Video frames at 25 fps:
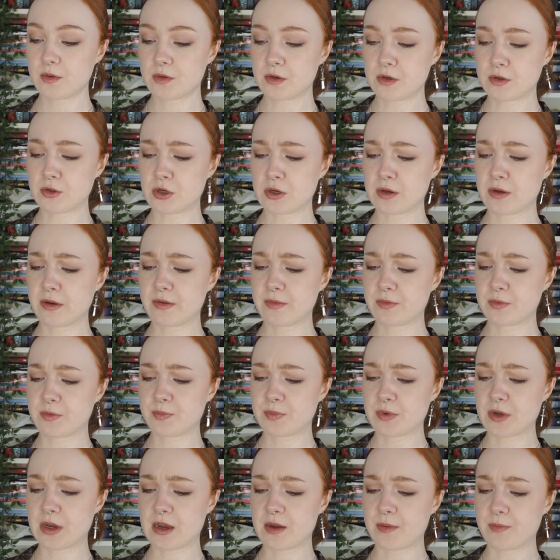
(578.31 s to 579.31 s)

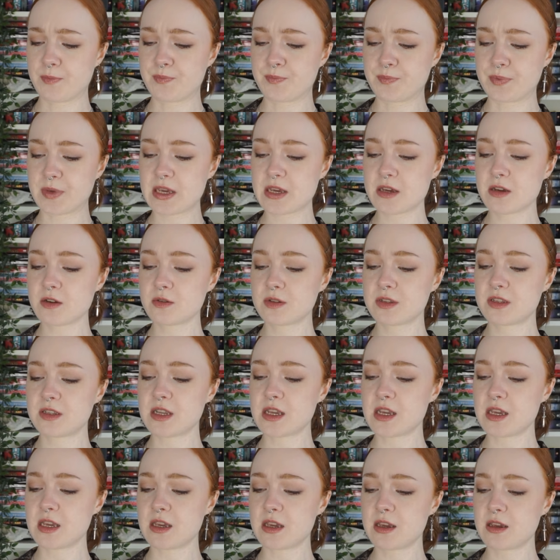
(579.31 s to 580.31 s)

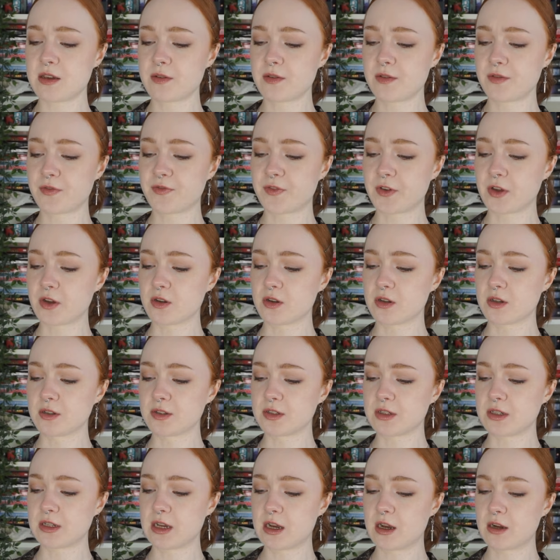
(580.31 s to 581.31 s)
POC
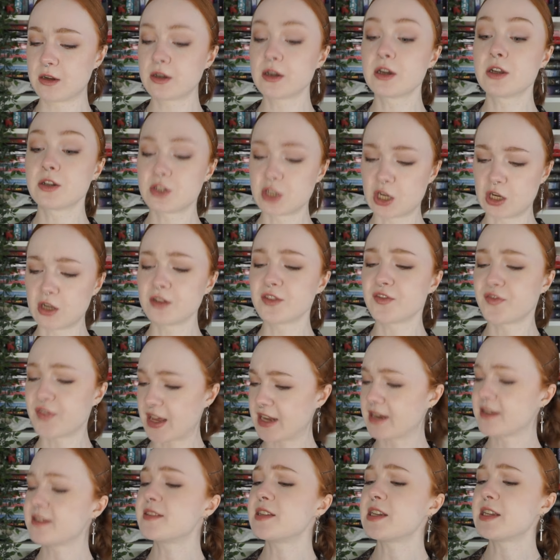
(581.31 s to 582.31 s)
filled young adult
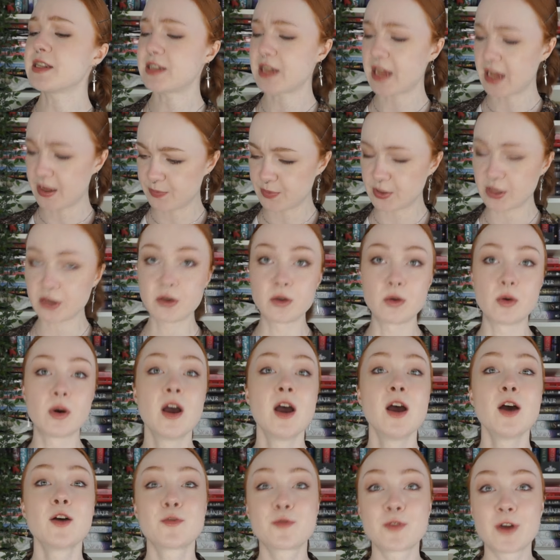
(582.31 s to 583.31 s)
fantasy debut
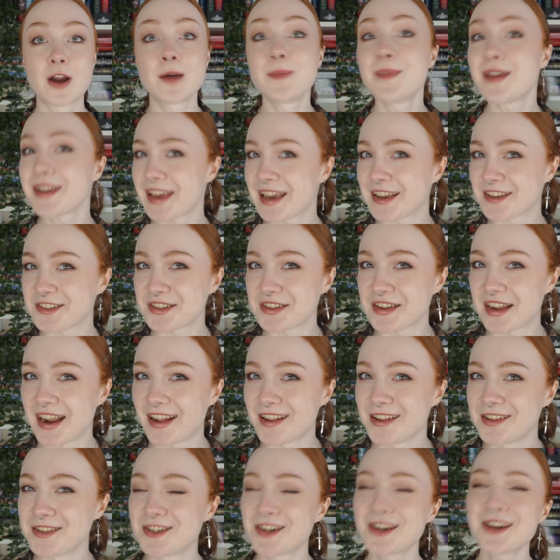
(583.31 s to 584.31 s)
from Case and
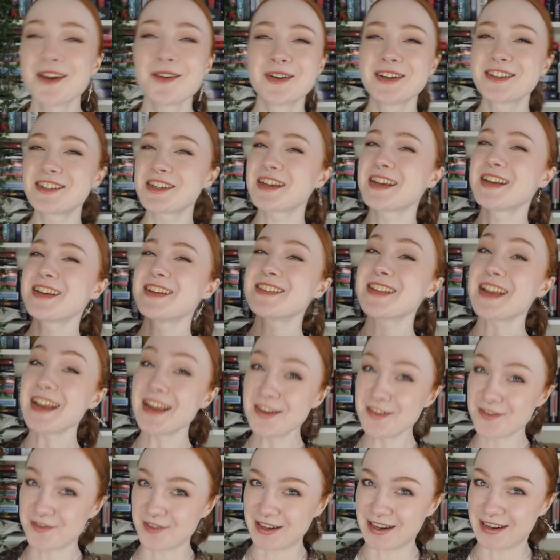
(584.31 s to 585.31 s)
Calendar, which is
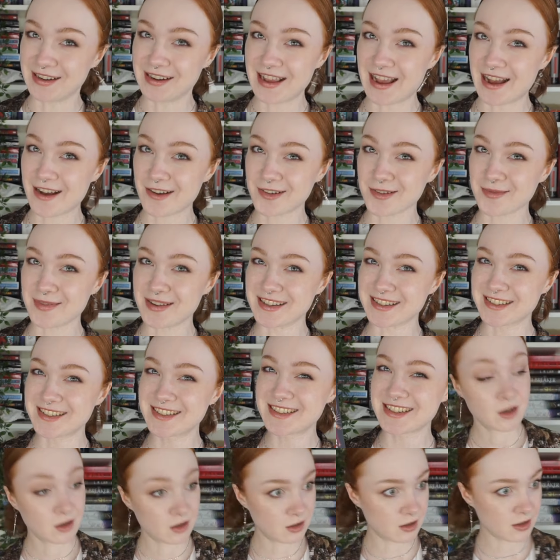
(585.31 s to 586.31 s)
Infinity
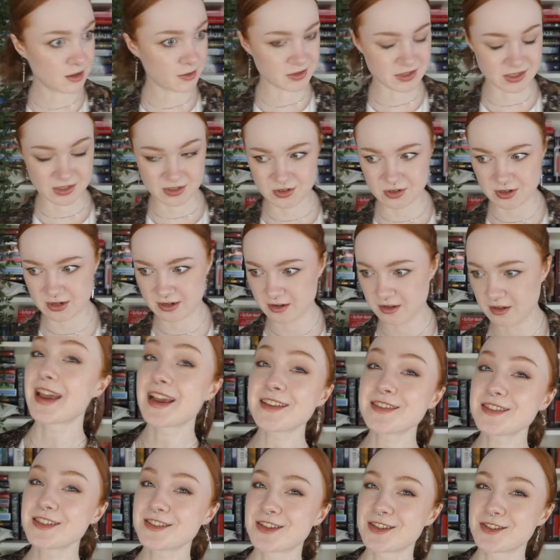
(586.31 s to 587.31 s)
Alchemist. Oh, that was a struggle. In
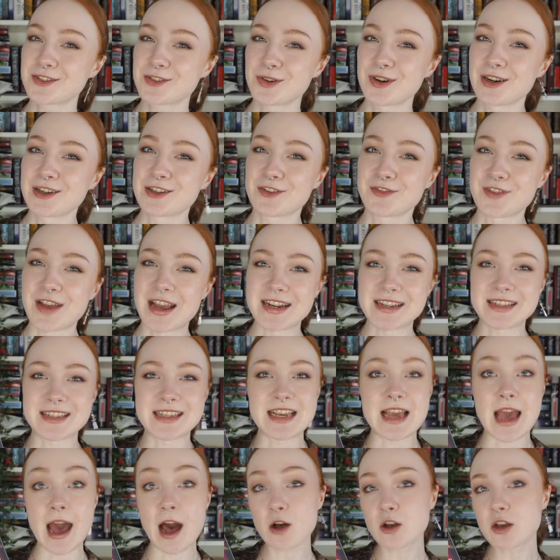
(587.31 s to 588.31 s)
this historical
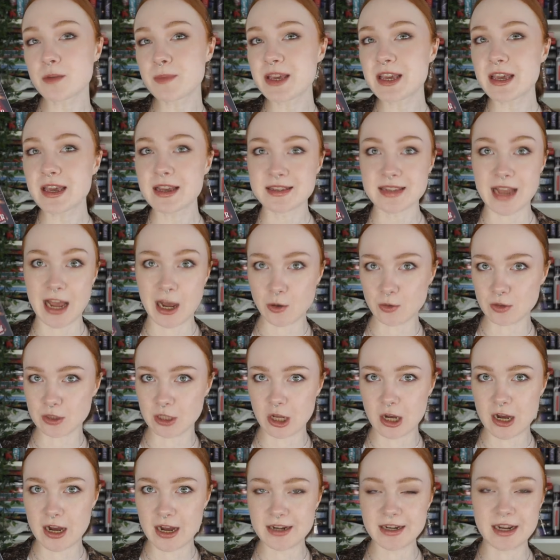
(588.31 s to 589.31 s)
fantasy, alchemy is
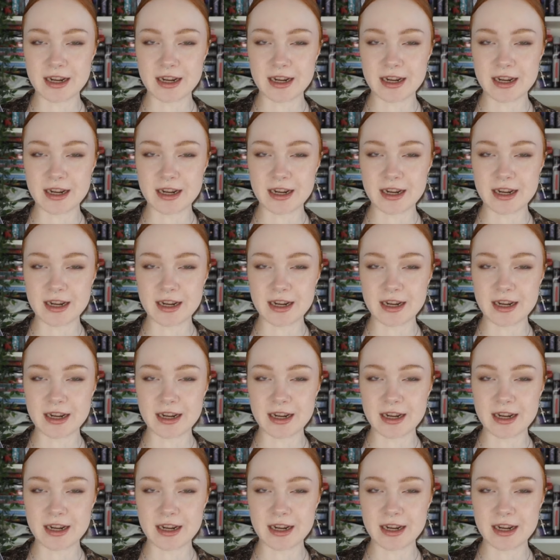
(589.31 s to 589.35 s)
outlawed